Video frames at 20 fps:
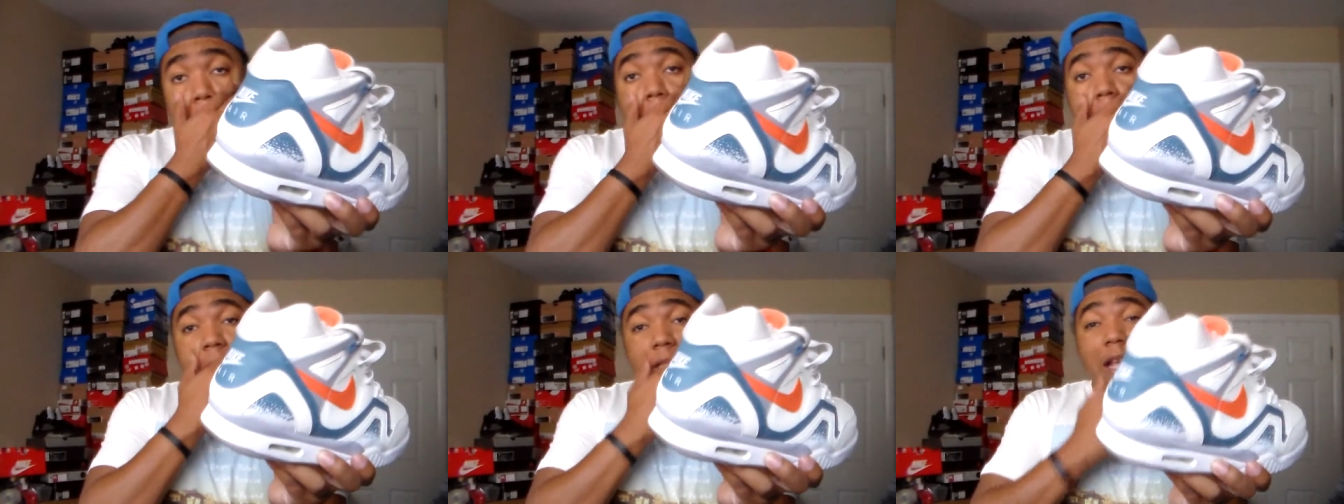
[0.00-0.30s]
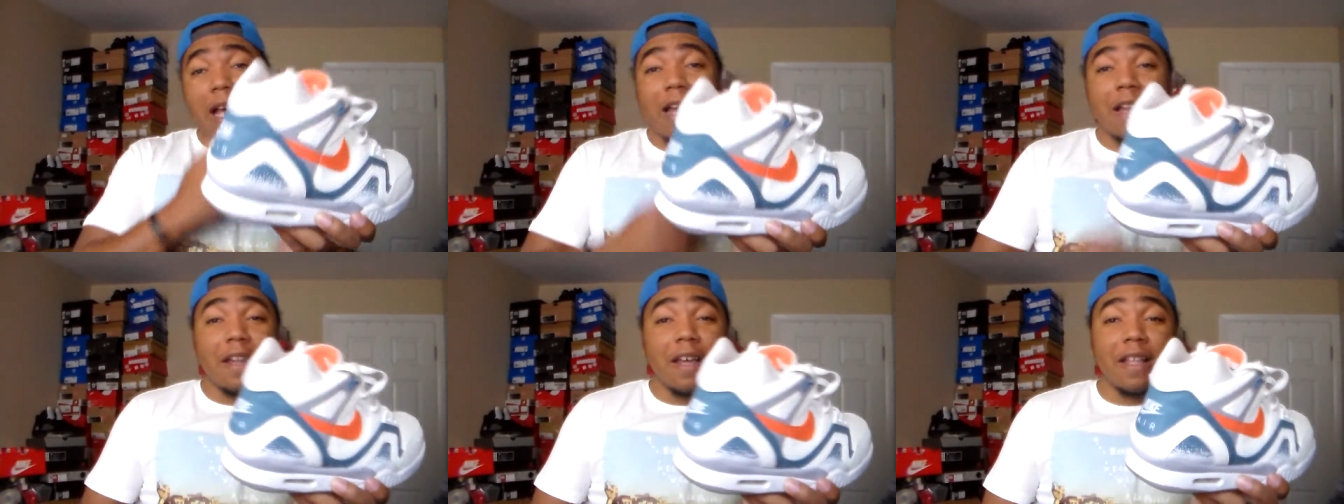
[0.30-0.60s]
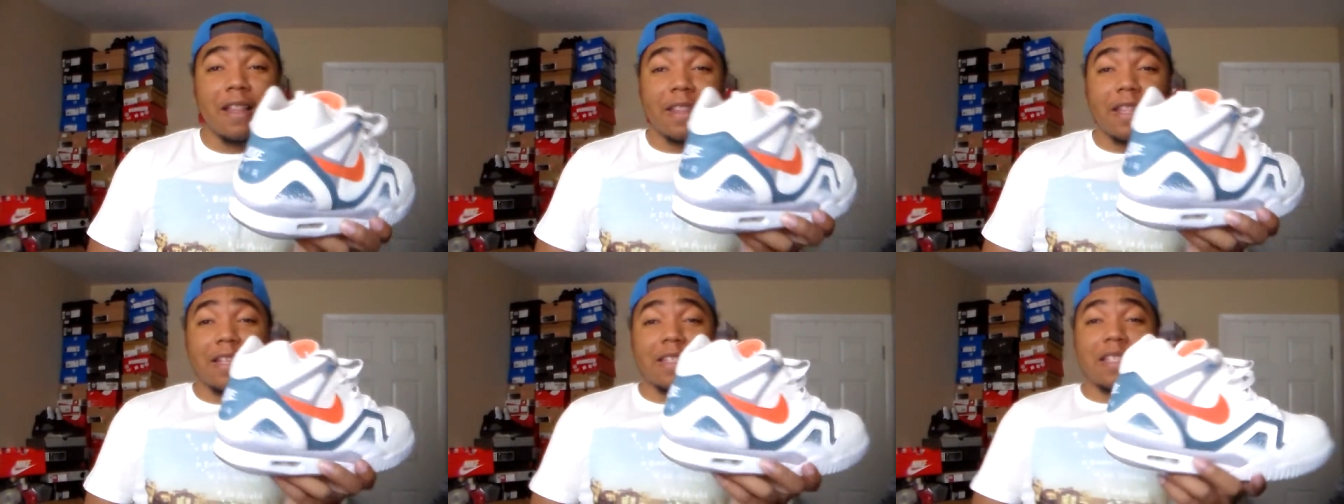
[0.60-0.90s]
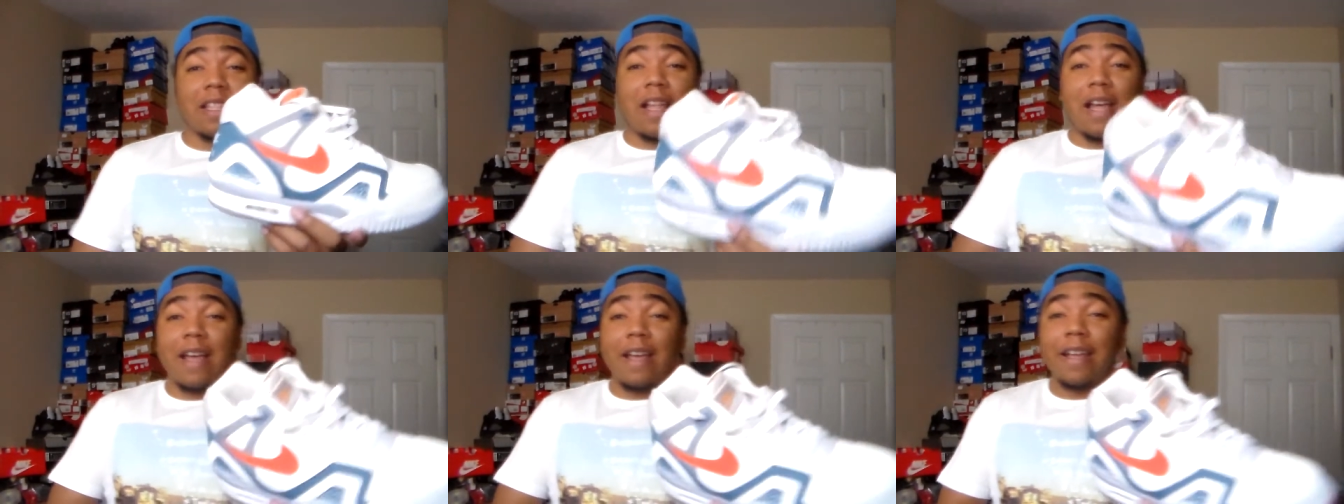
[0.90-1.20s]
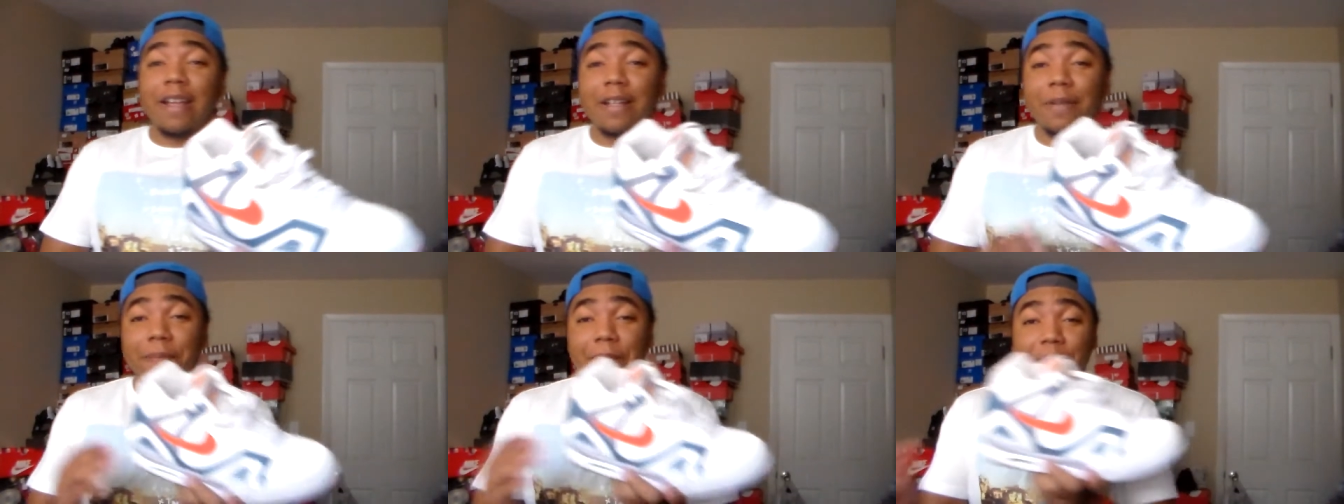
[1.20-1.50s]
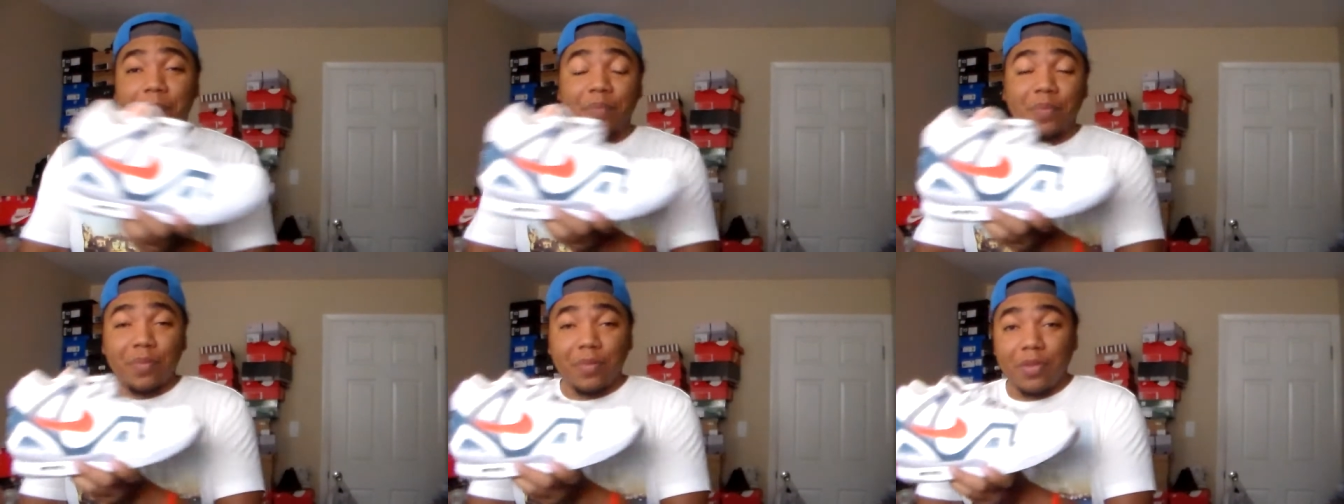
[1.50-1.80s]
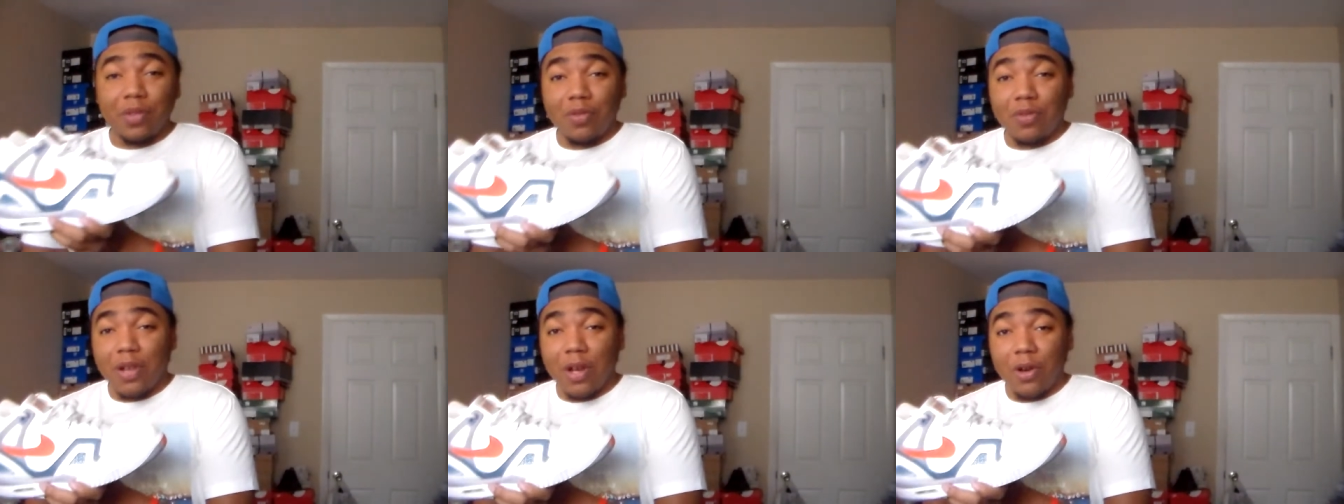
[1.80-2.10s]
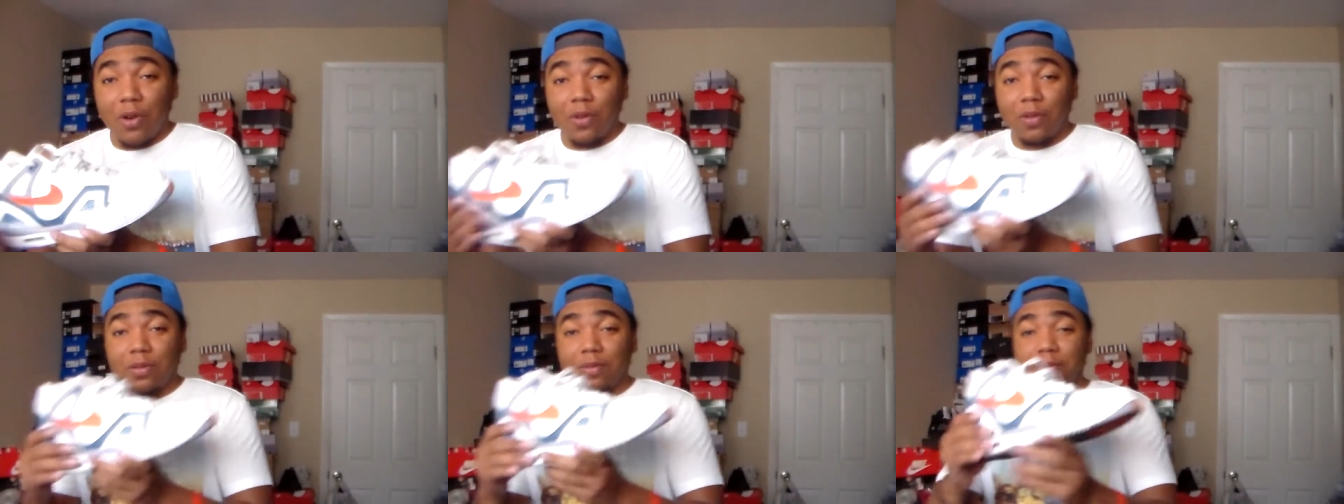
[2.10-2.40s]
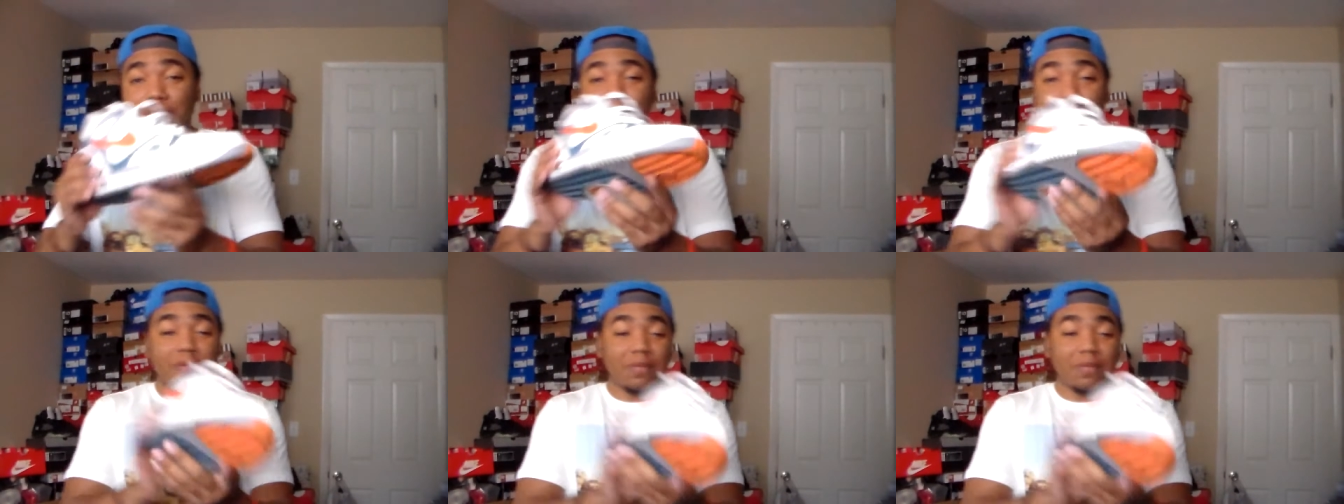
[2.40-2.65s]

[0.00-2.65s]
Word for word: it's not nothing that's like, you know,